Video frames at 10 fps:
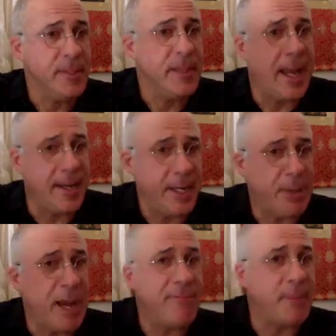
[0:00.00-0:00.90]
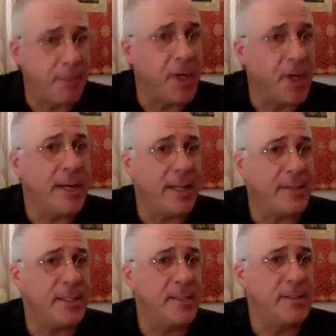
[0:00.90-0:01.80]
That you have to burn
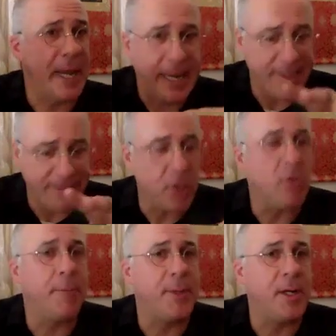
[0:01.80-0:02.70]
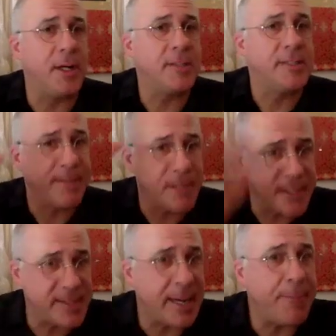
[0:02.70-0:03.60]
it, like even old books. Never
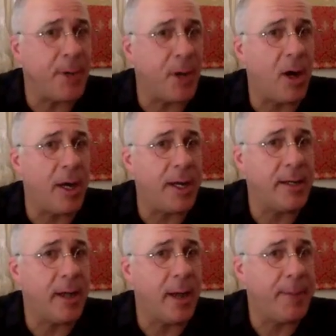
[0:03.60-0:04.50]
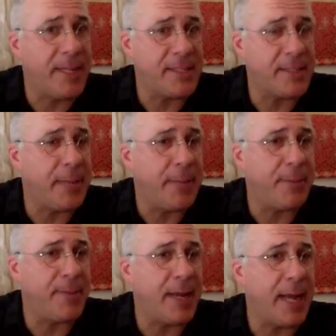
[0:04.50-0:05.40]
step on a piece of
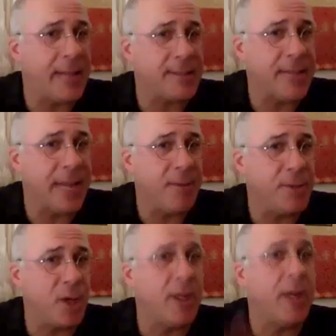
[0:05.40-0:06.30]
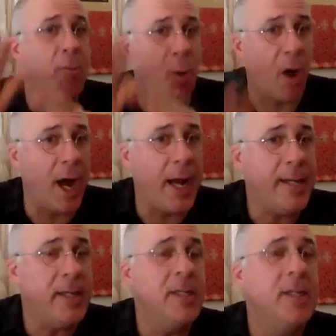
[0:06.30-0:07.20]
paper that has language on it.
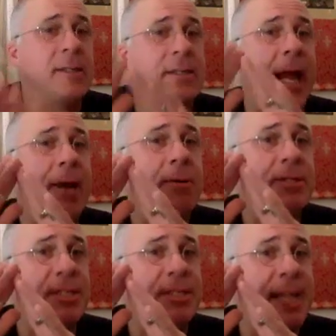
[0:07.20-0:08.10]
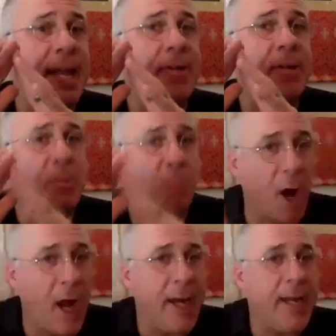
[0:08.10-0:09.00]
Why? Language is sacred.
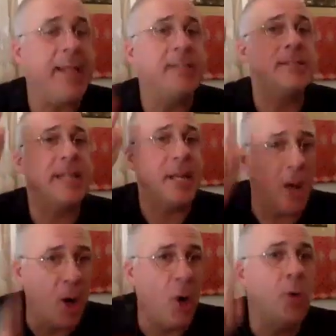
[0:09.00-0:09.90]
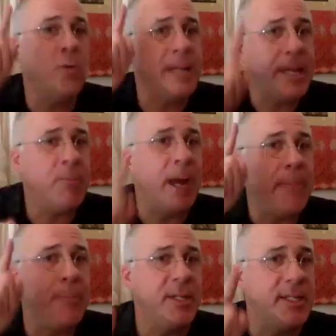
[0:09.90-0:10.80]
Why? It's the only
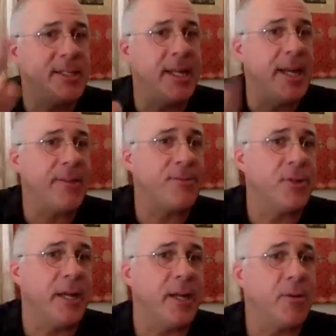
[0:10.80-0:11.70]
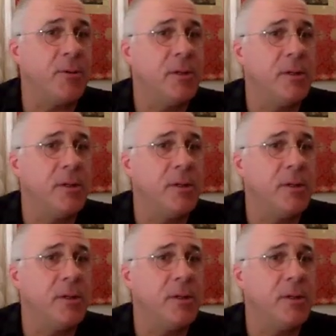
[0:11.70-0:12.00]
way Buddhists can get through to you.